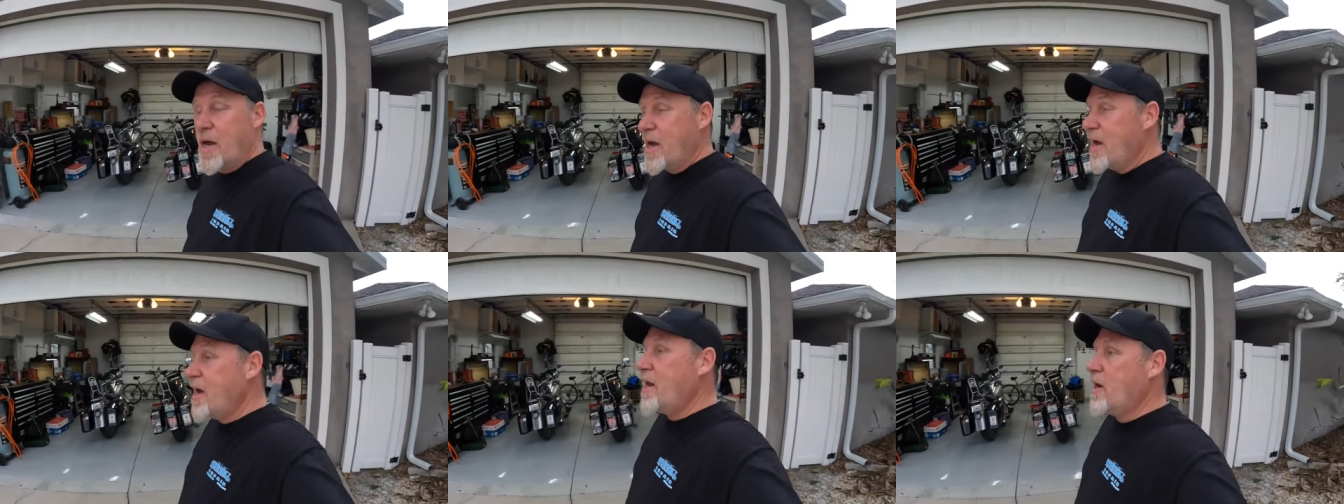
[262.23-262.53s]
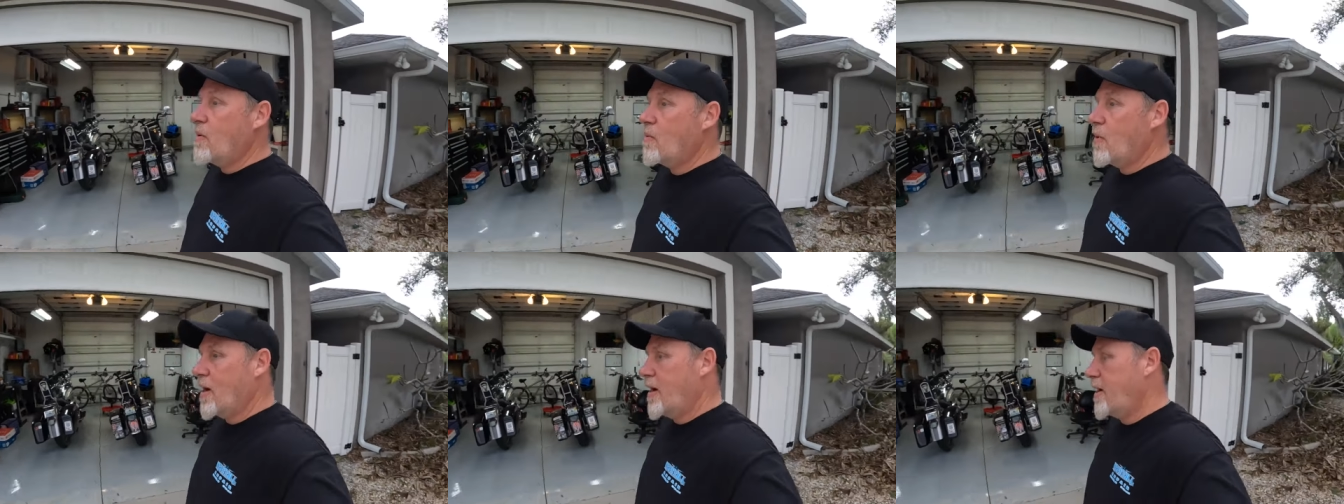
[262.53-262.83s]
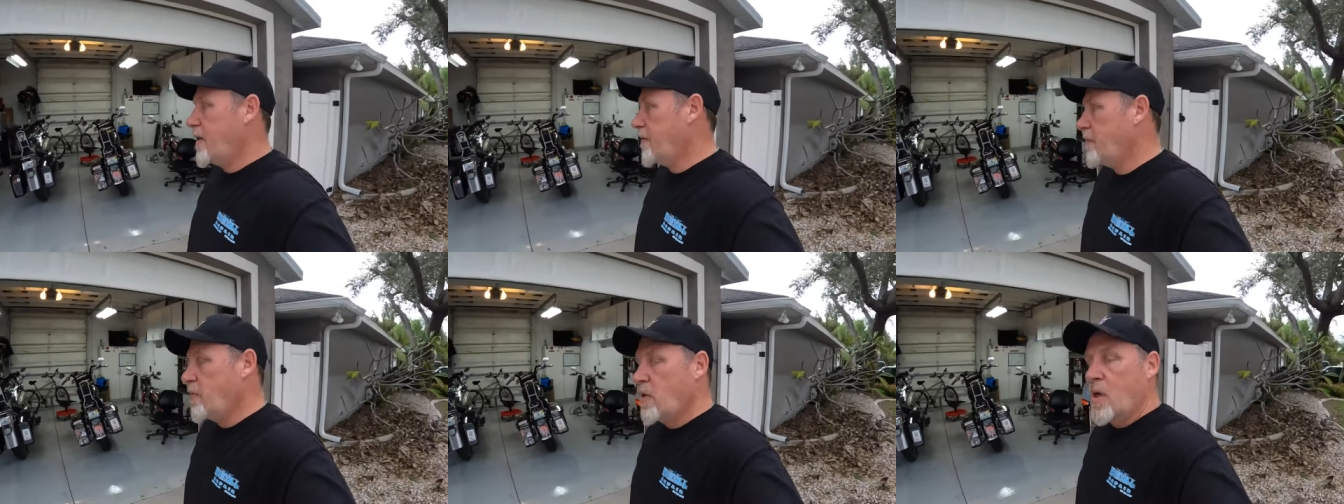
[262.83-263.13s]
Anyway,
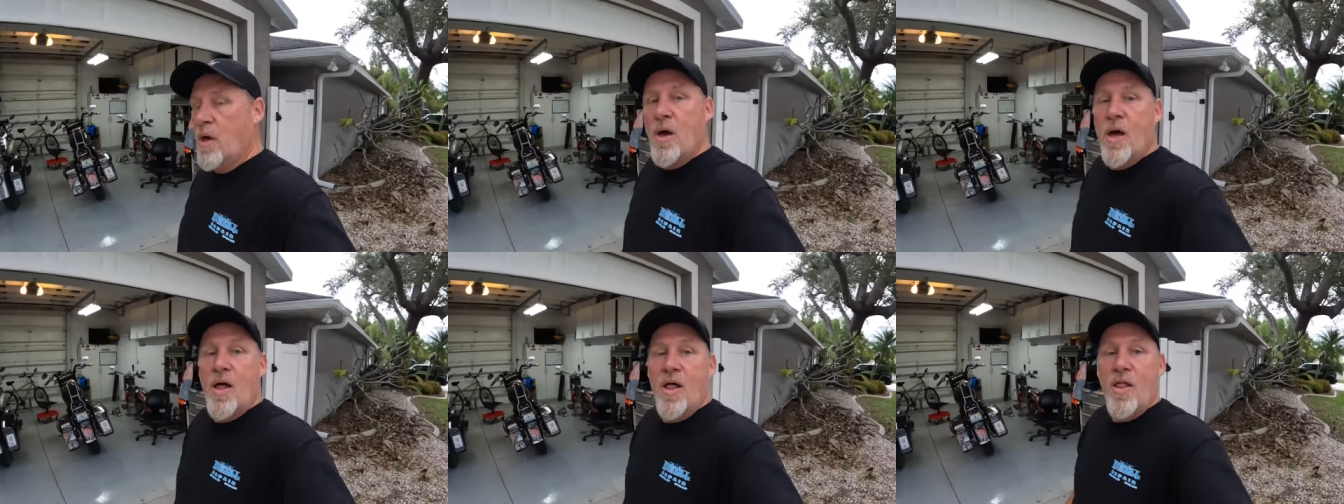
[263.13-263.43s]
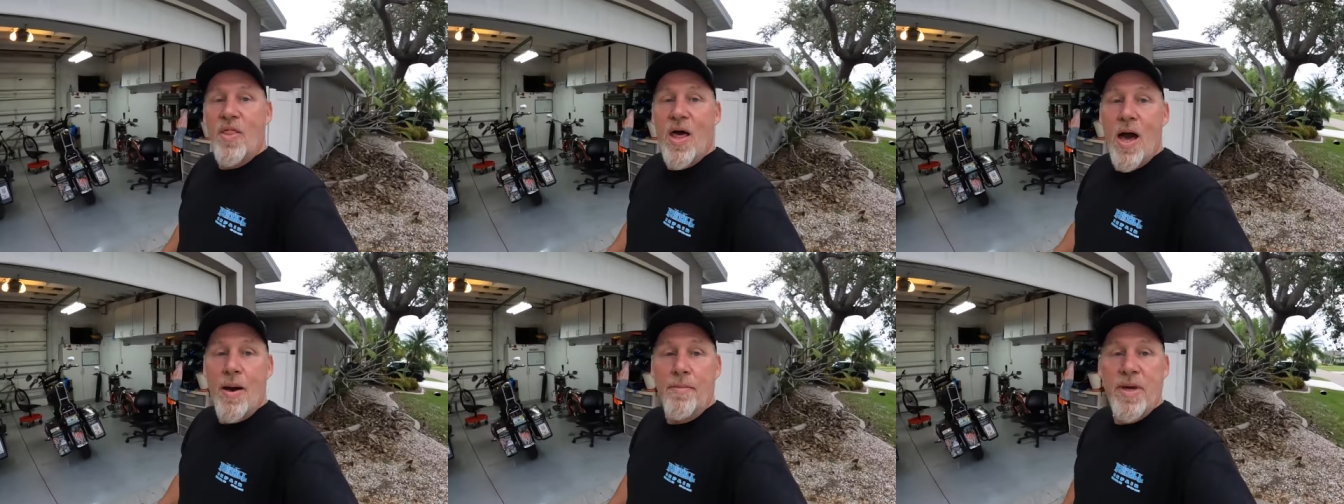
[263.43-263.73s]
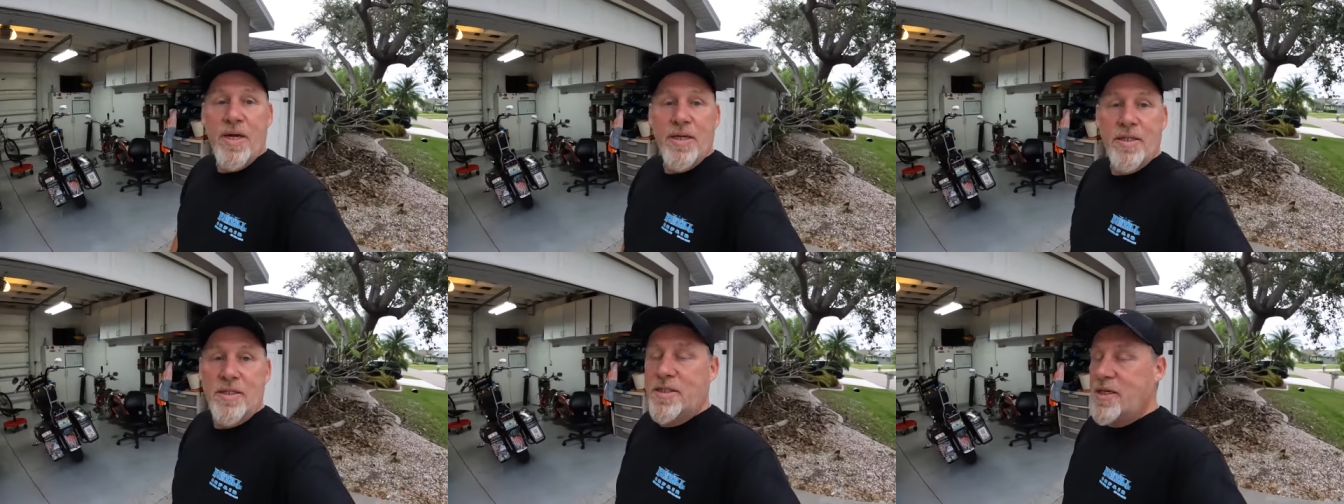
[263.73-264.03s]
that
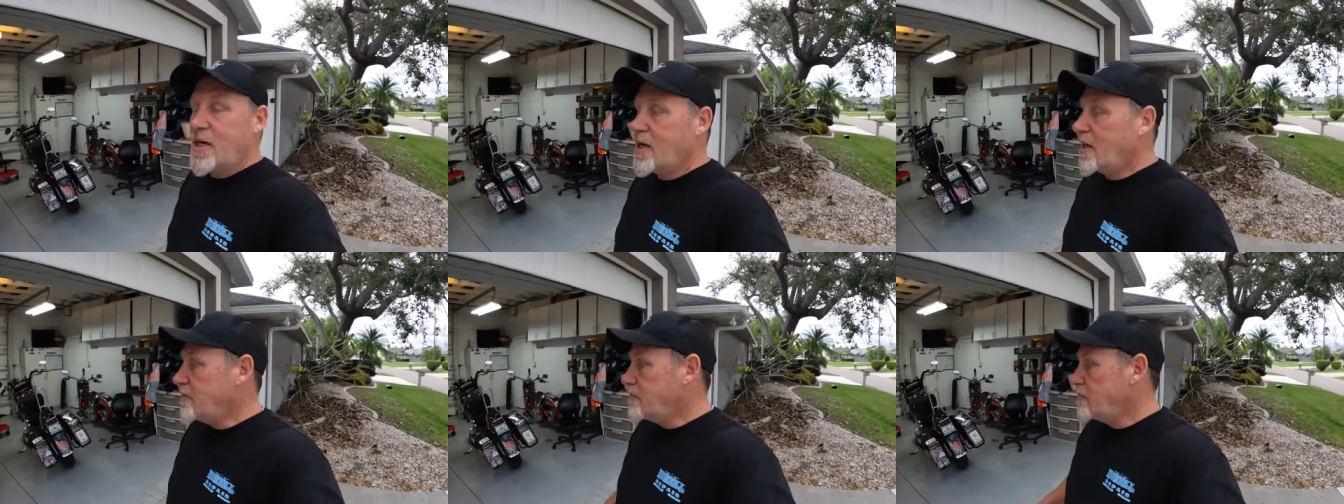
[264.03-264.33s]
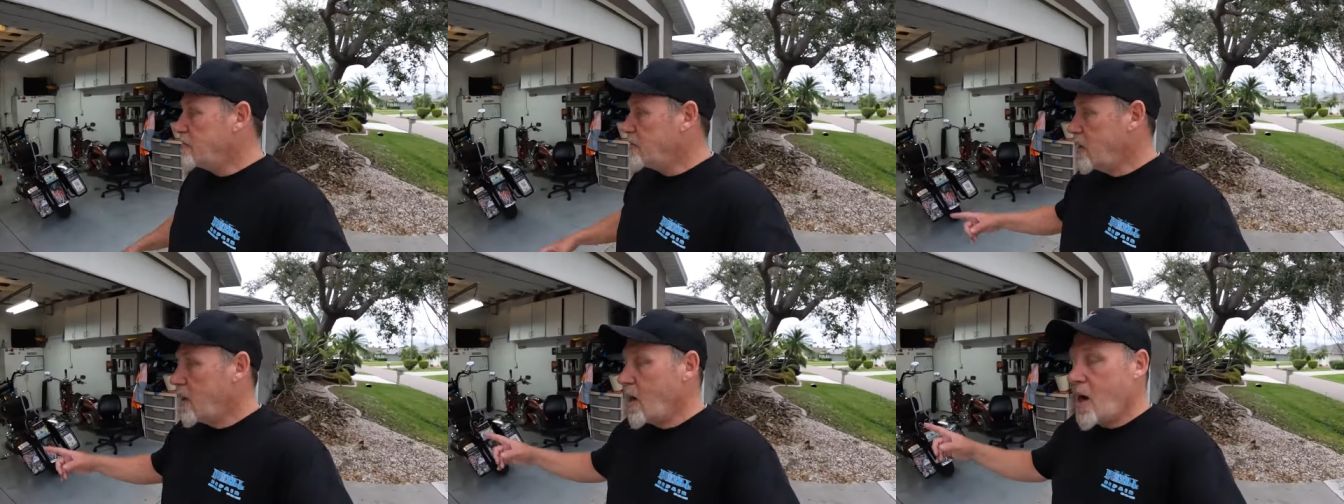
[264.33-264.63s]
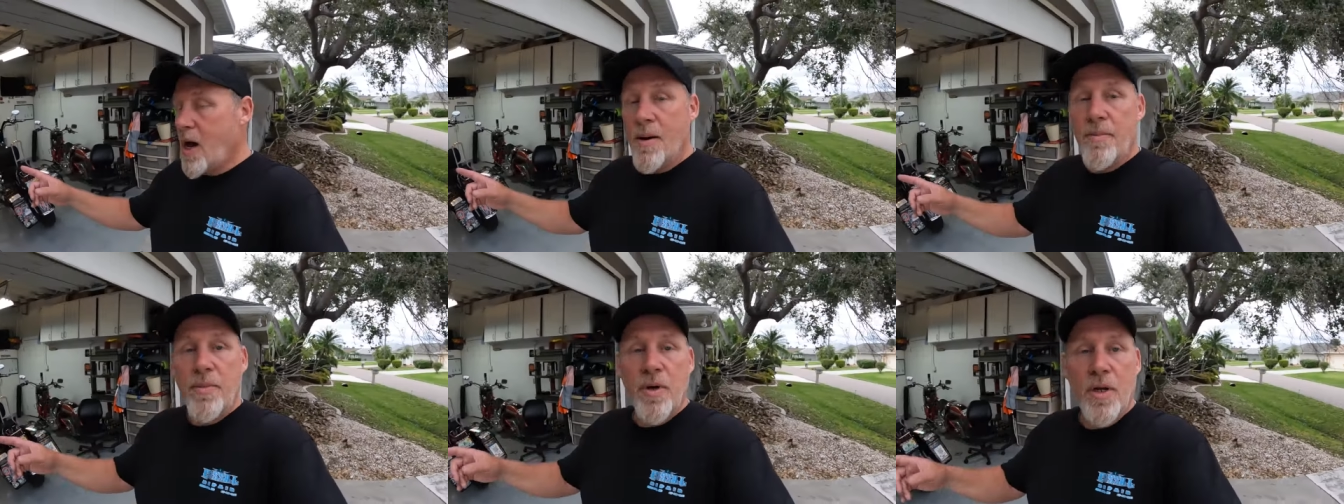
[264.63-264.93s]
being said,
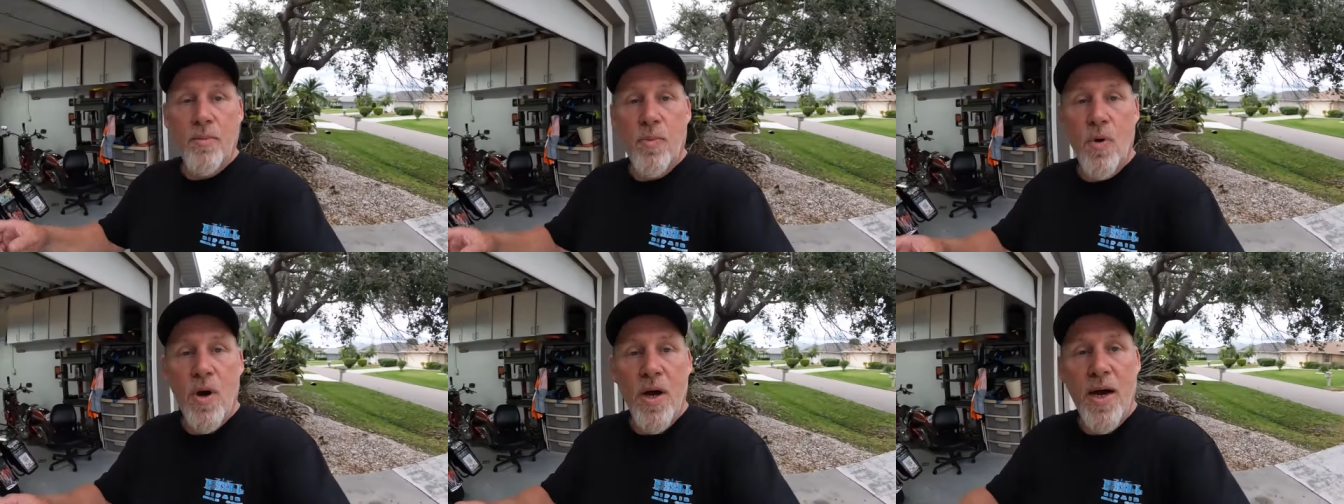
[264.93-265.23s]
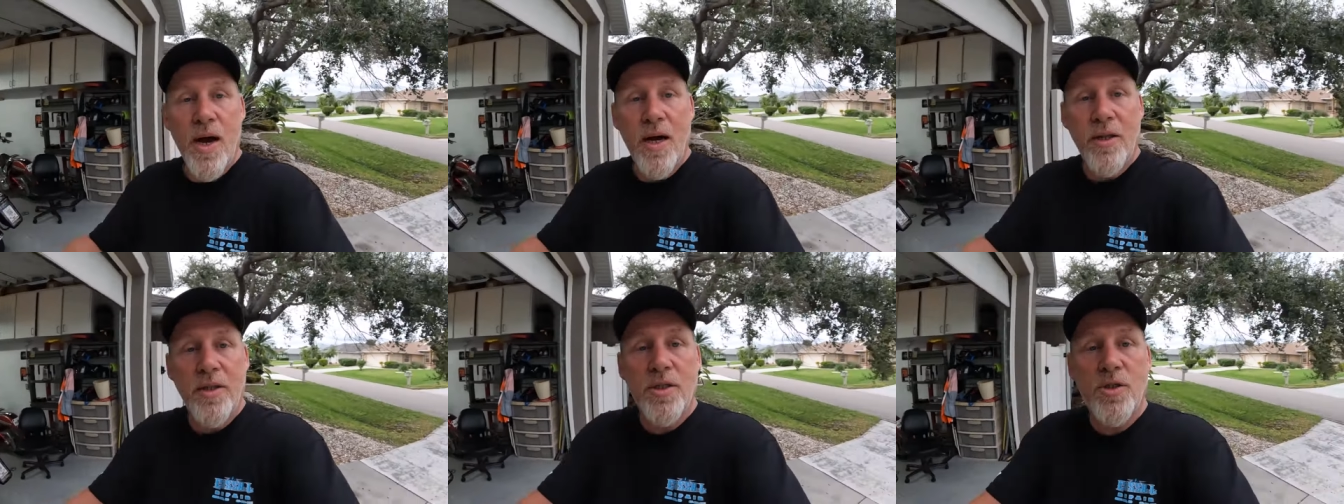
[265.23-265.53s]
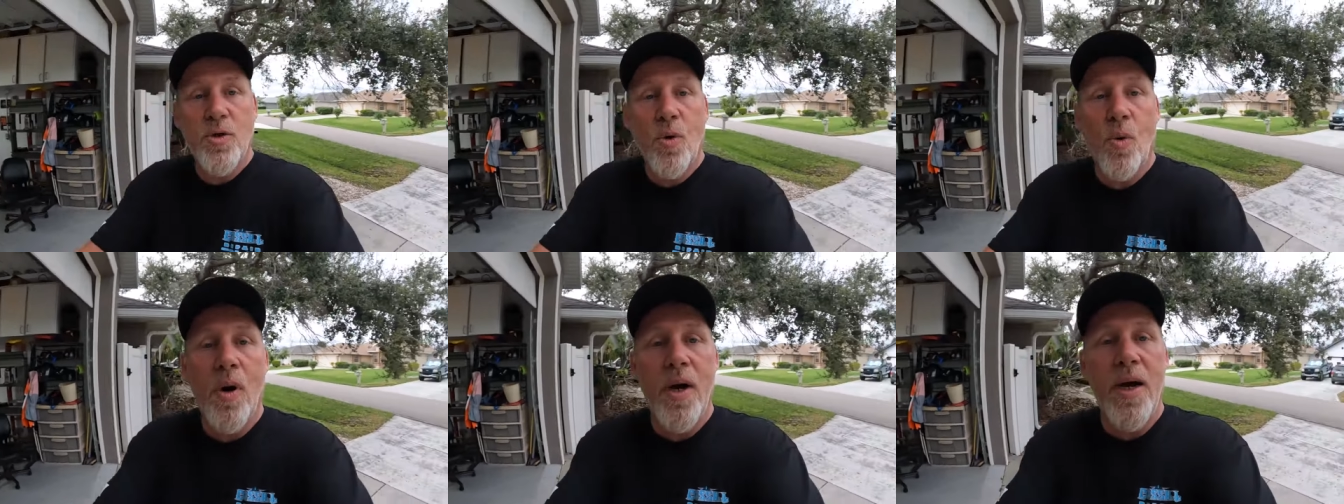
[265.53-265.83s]
I'm gonna break out the
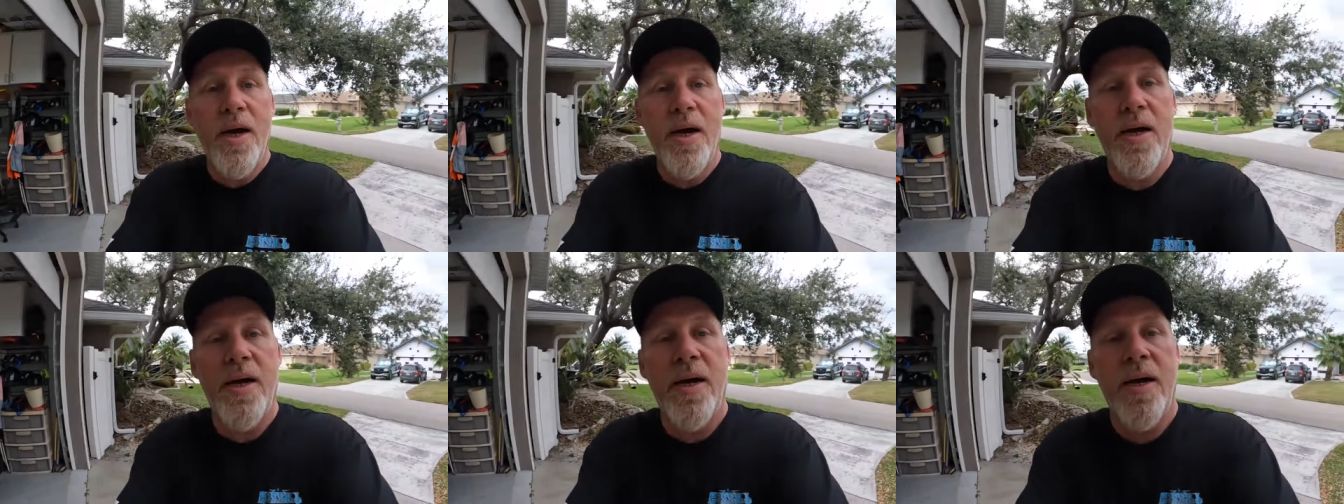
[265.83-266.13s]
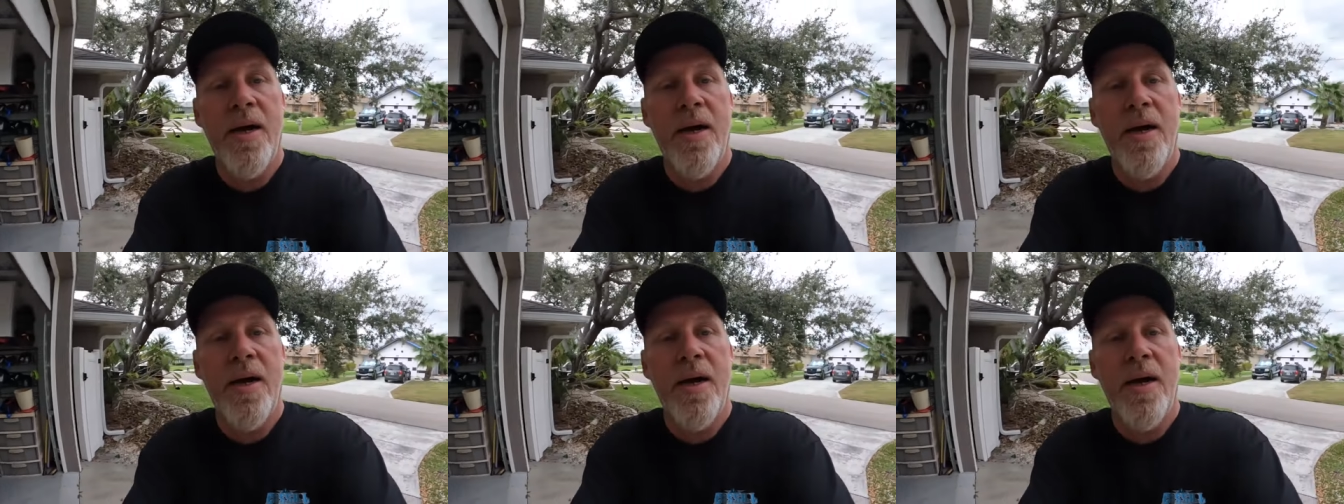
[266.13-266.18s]
toy,